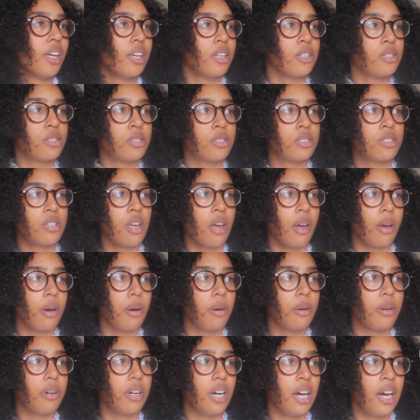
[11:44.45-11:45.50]

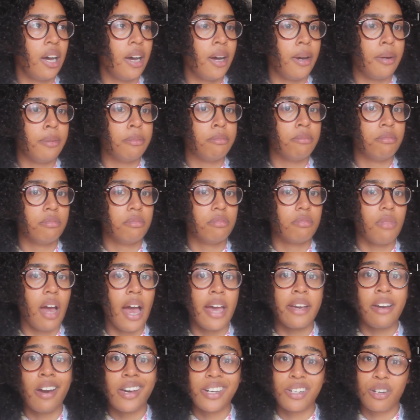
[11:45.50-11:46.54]
So
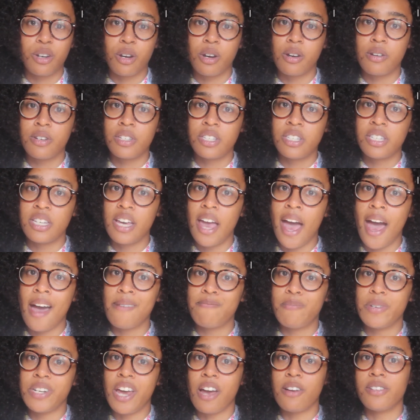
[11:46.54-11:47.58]
I got a currency
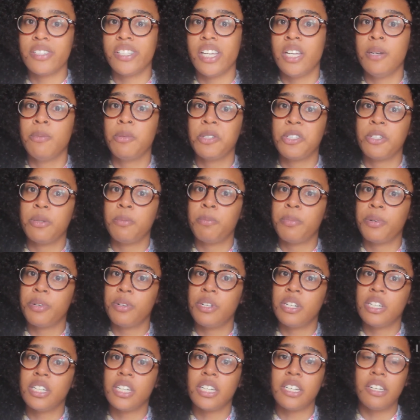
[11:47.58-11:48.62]
app, and I was able to
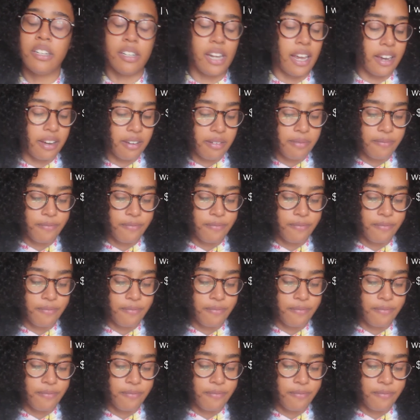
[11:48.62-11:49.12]
put in like